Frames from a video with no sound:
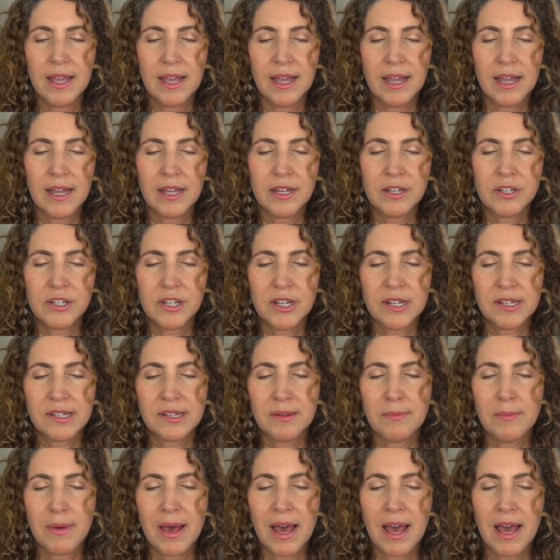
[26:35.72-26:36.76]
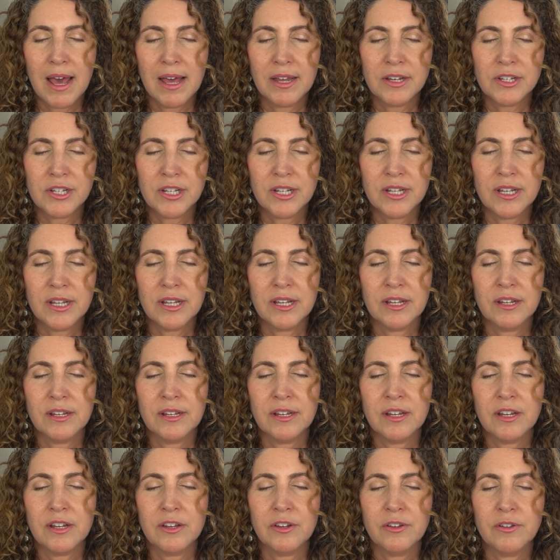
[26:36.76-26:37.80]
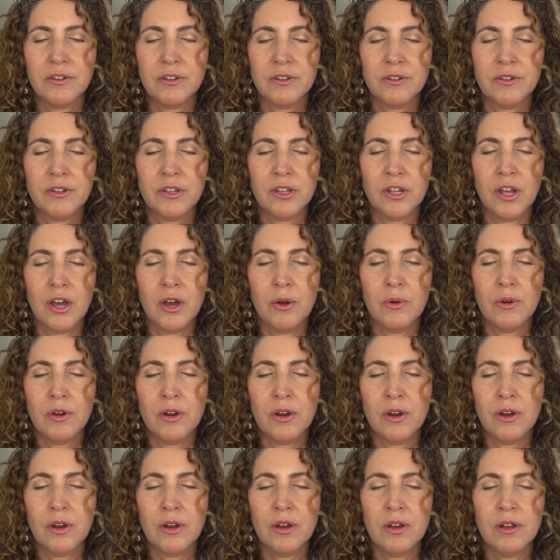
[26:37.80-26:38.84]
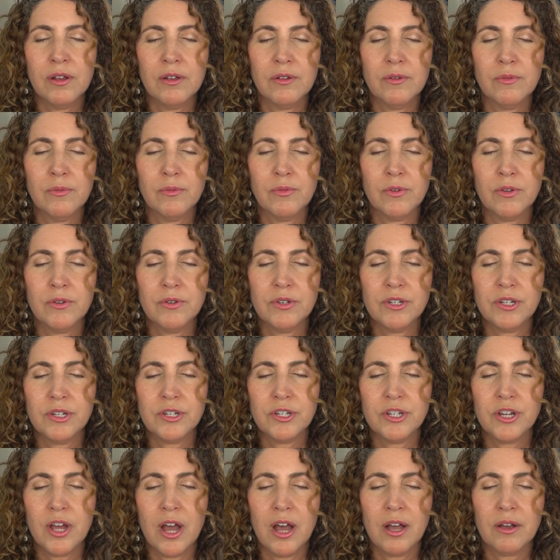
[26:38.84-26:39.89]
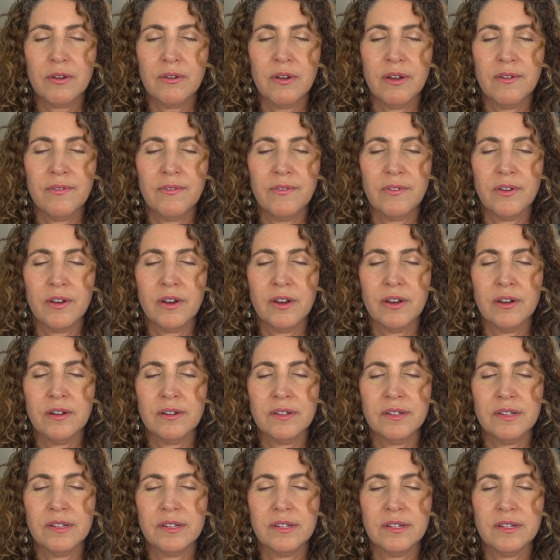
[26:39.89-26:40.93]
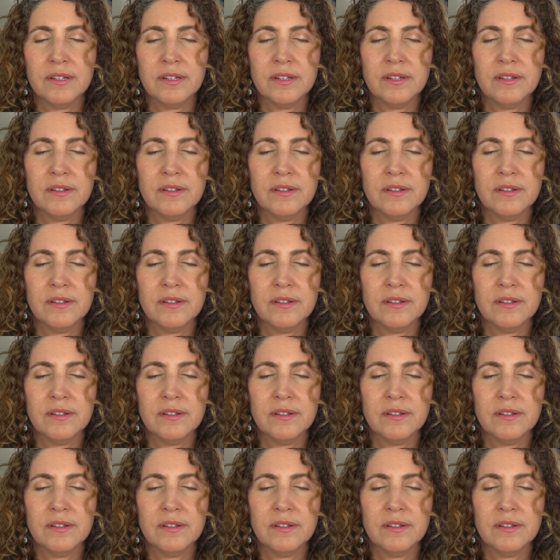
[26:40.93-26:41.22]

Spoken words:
And just imagine your lower root chakra first,